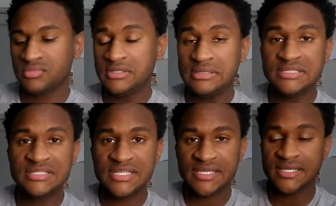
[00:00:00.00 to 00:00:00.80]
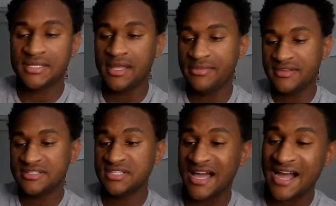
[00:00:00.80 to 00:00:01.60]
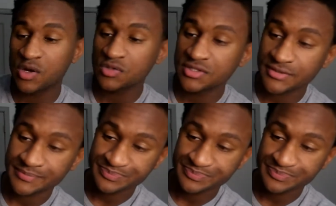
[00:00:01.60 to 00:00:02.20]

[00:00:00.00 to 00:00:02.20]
This is the in and this is the out.